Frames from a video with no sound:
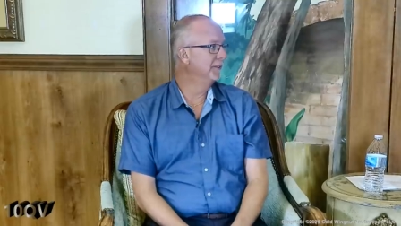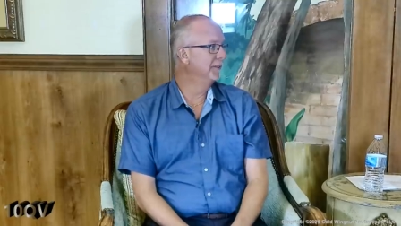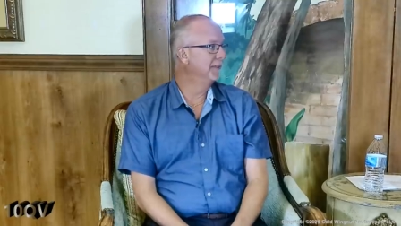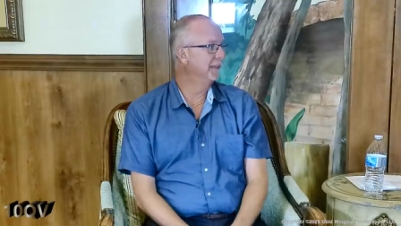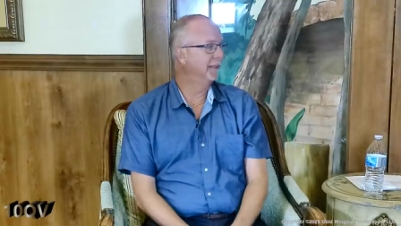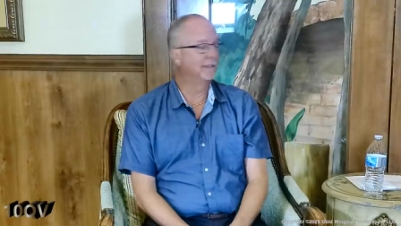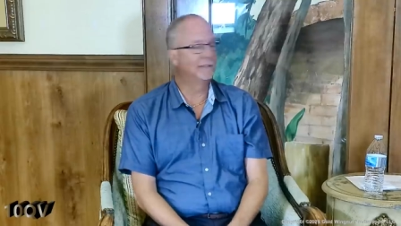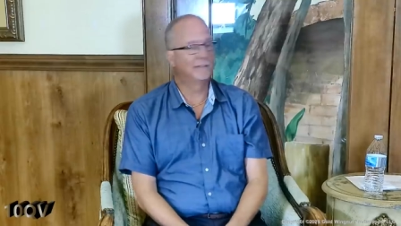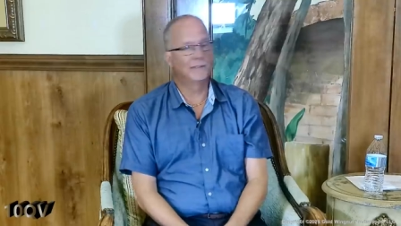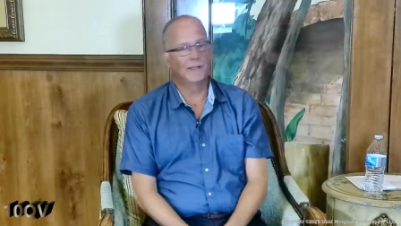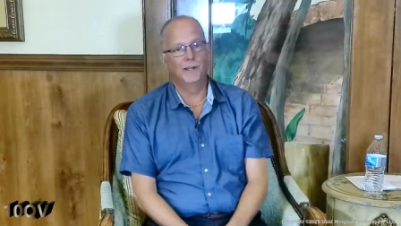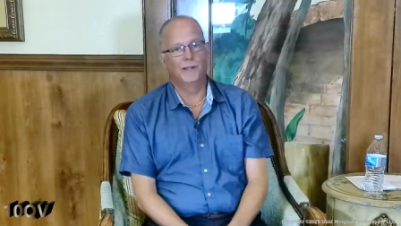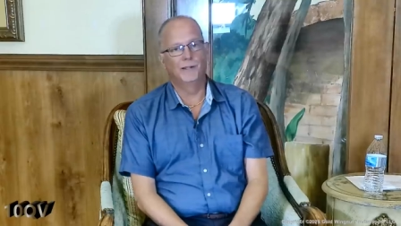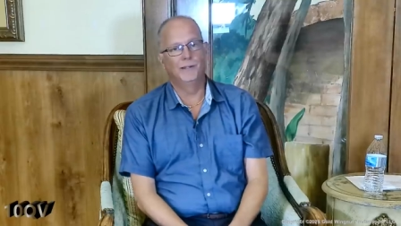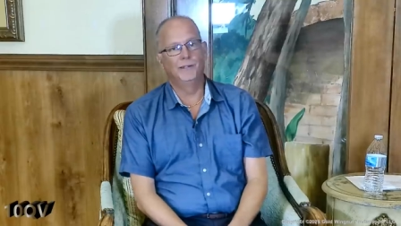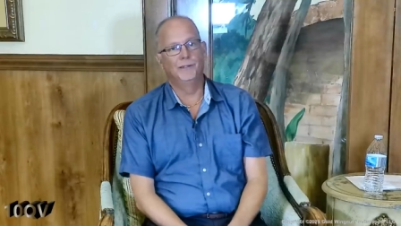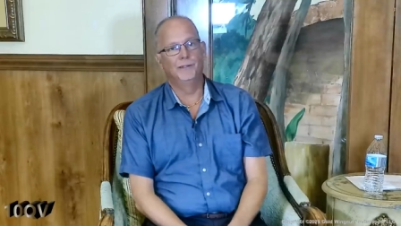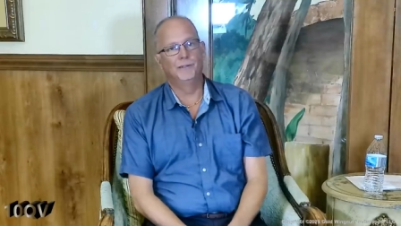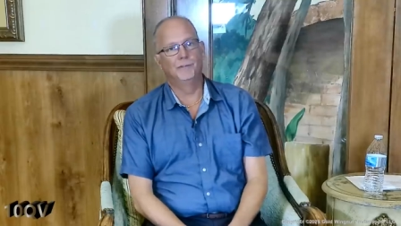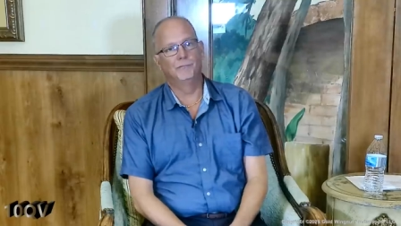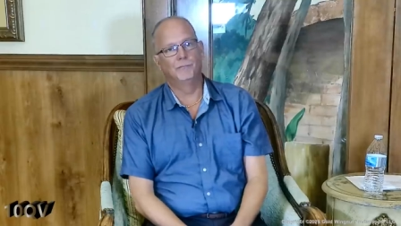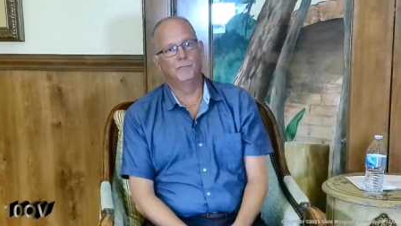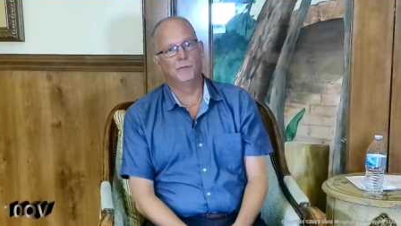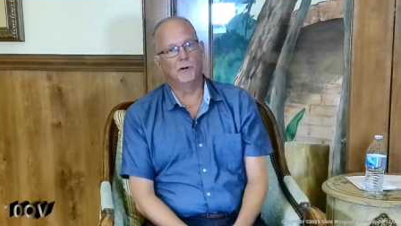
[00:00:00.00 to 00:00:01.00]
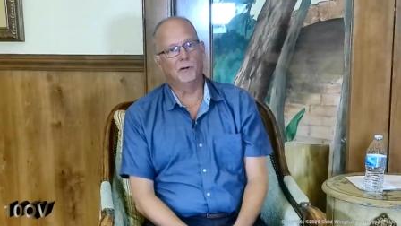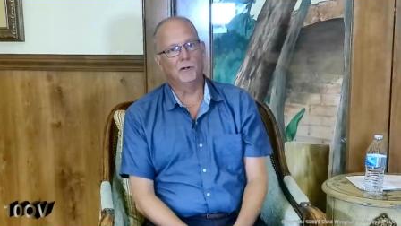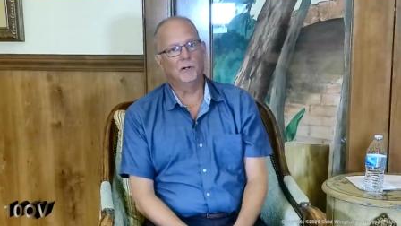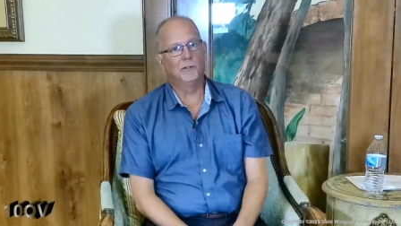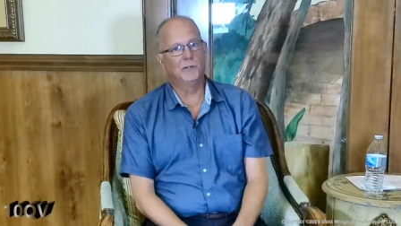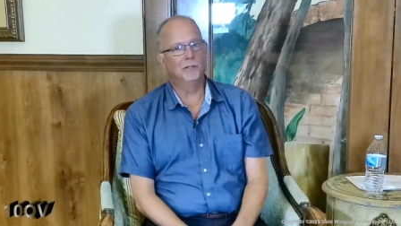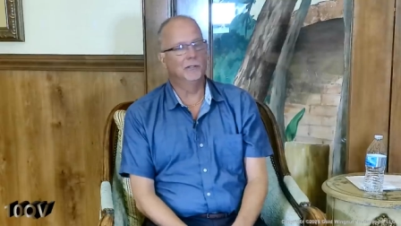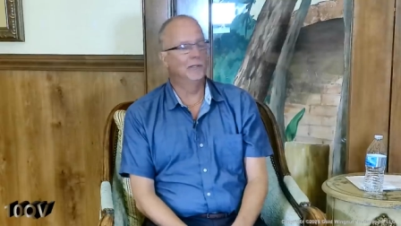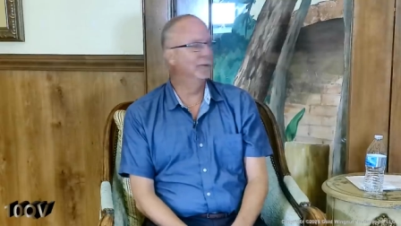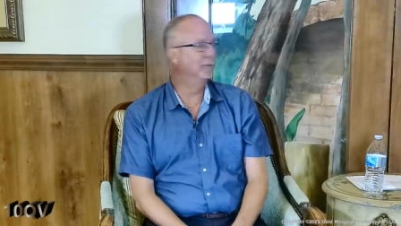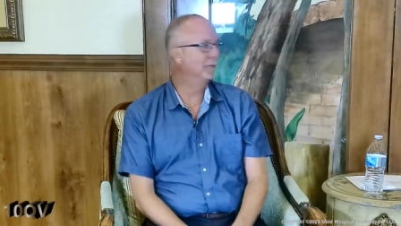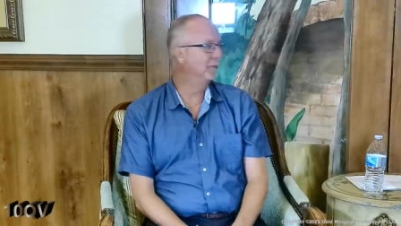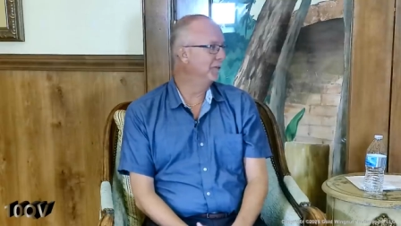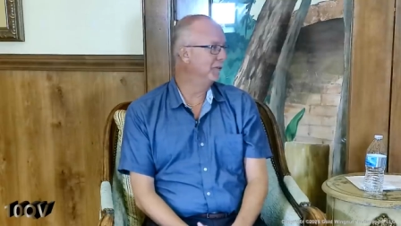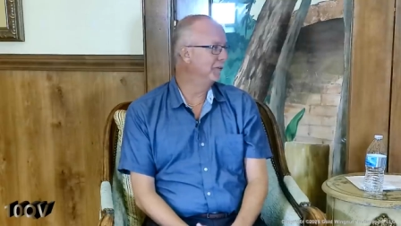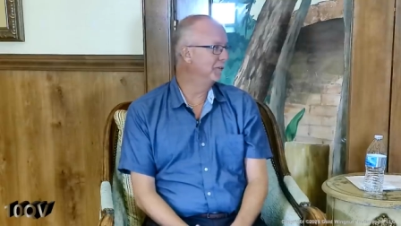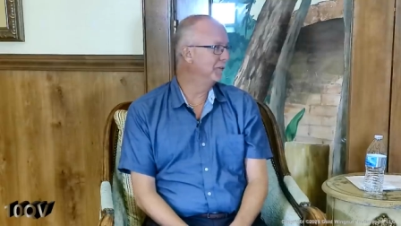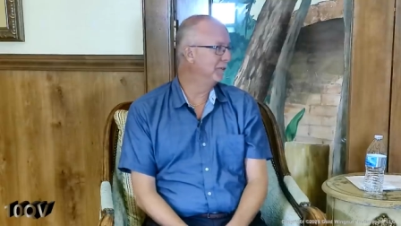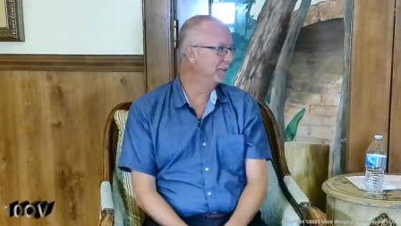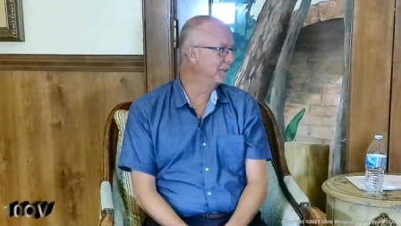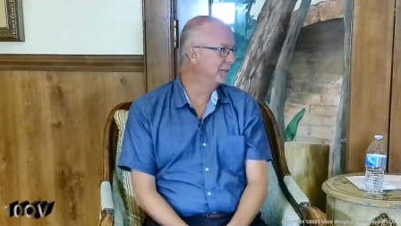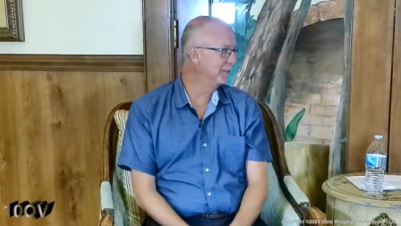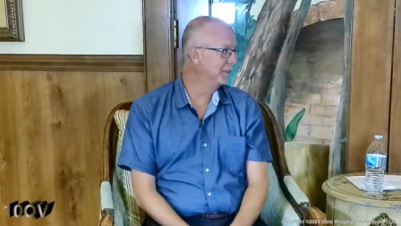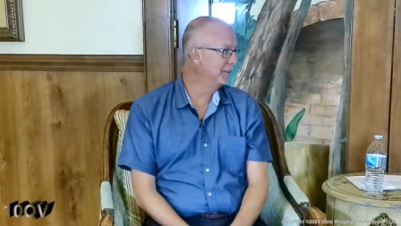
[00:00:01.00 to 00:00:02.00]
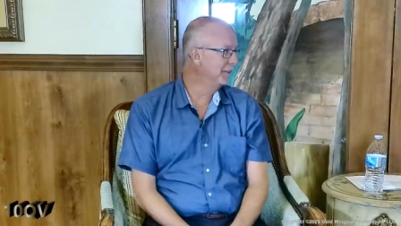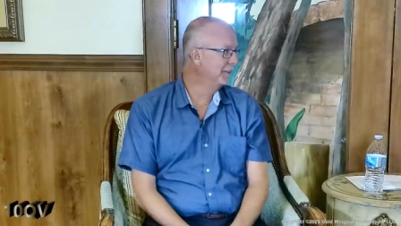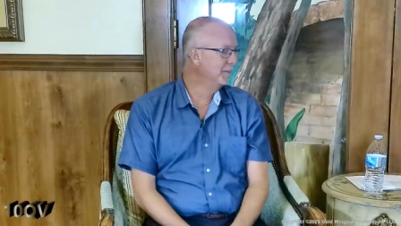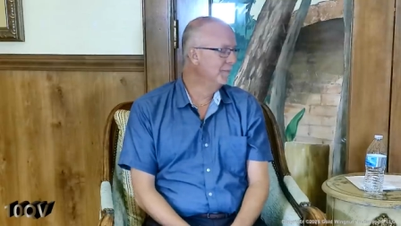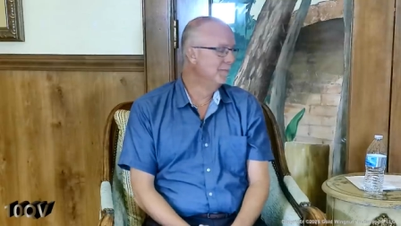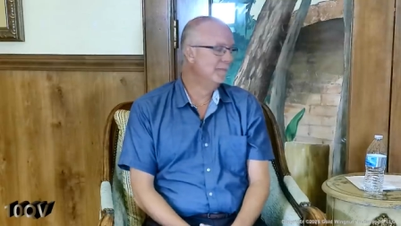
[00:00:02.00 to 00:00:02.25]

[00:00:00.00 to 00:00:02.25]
exciting fall and winter season.